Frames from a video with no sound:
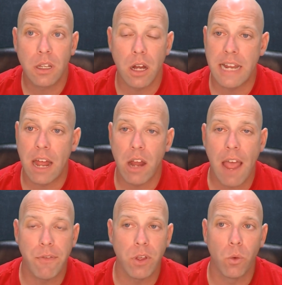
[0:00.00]
cut it down to
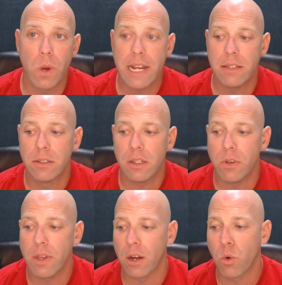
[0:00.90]
half field reads if
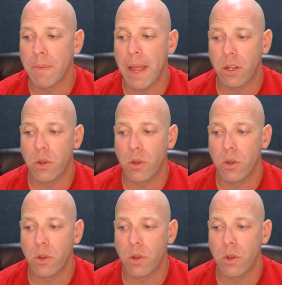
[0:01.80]
you got a quarterback who